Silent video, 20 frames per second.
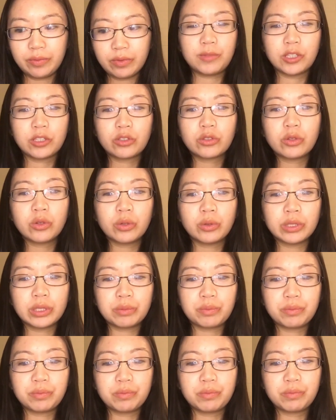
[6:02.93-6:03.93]
The school was
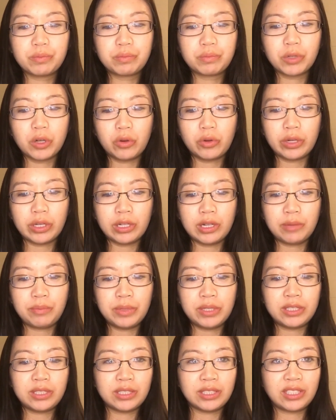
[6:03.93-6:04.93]
broken up
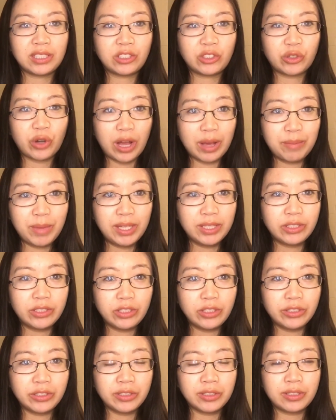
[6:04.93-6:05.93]
into
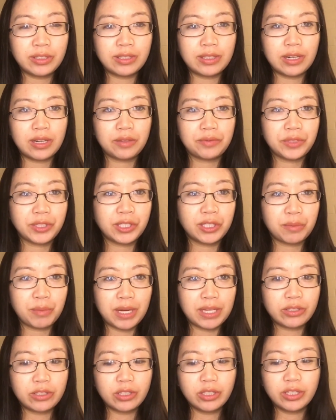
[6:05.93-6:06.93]
trimesters instead of
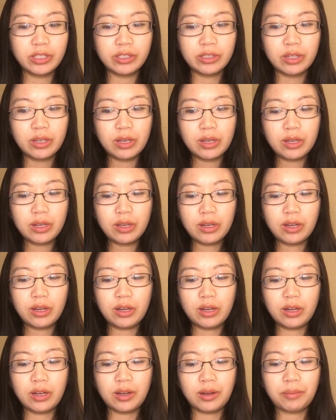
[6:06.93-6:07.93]
semesters.
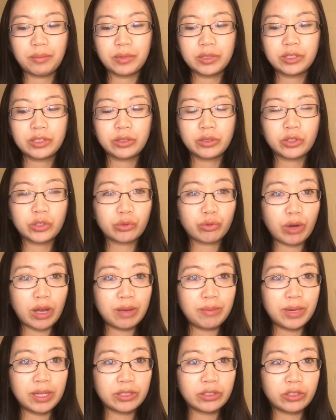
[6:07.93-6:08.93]
Um, so
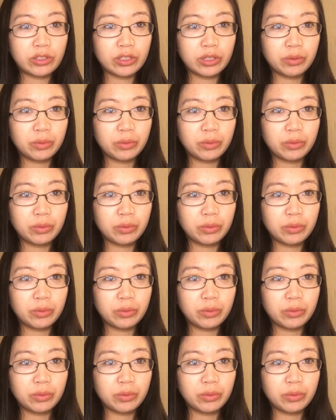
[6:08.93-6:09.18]
trimester